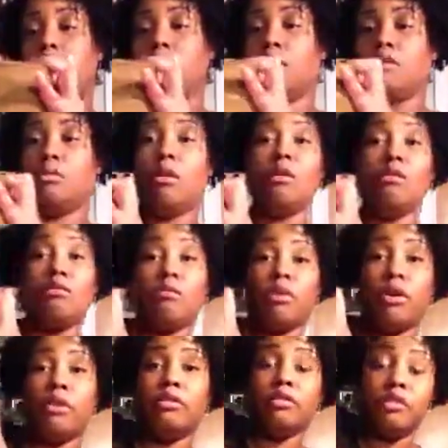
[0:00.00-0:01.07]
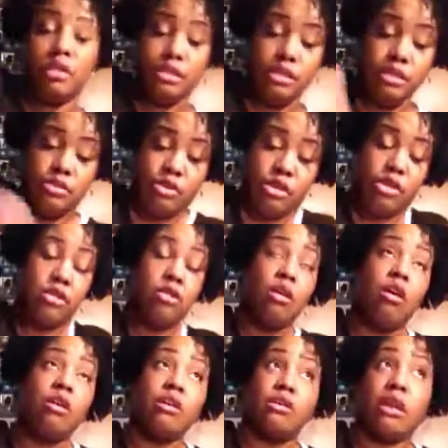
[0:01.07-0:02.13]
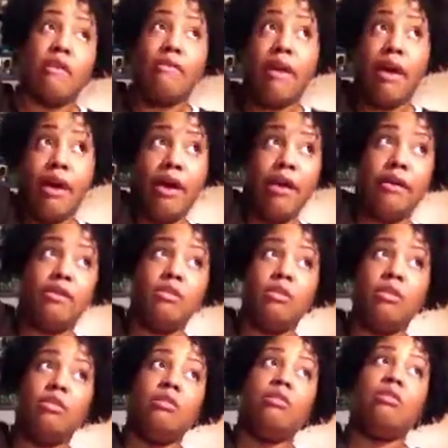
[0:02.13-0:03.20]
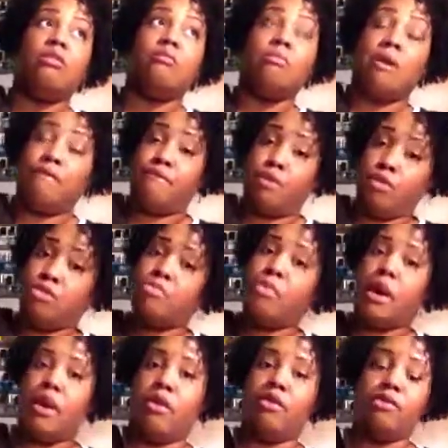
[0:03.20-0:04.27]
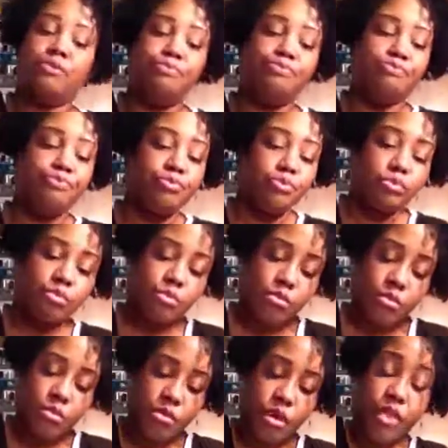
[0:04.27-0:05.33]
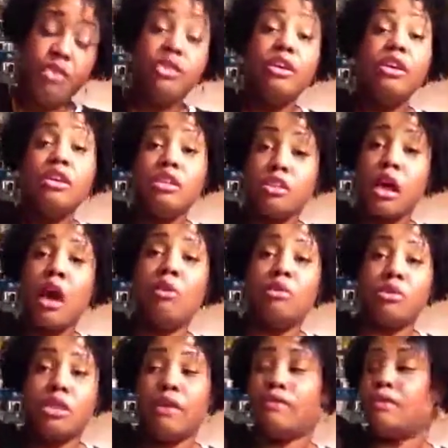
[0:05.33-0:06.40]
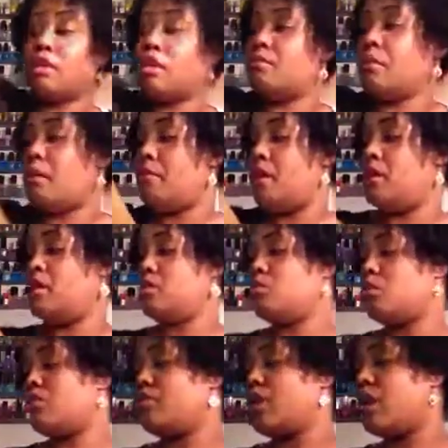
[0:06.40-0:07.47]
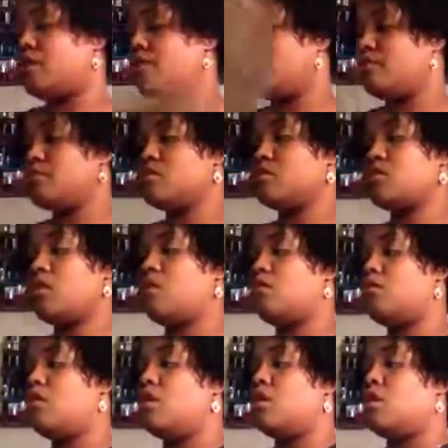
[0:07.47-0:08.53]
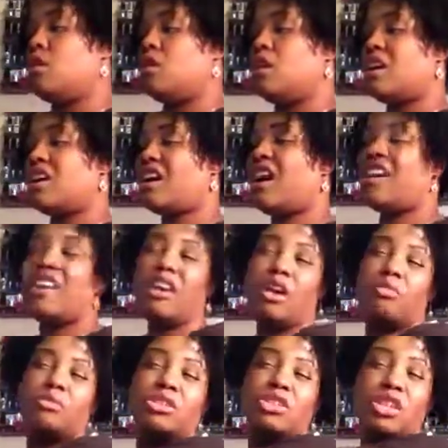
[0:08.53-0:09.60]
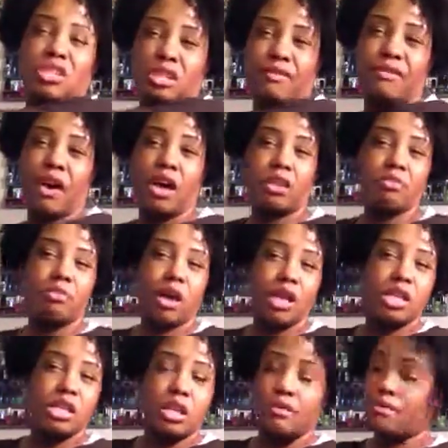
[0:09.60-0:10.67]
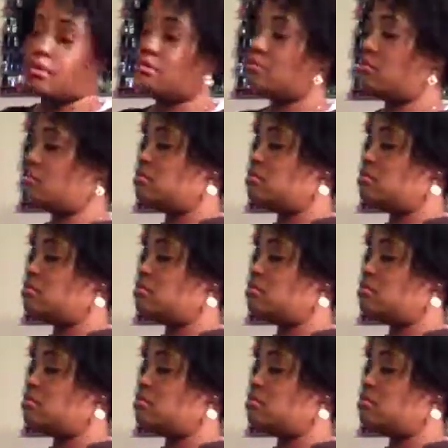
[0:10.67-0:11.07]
in the long run, considering as long as I've had my first pair, these I will definitely get my money's worth out of them. So it kind of helped me justify the price of them.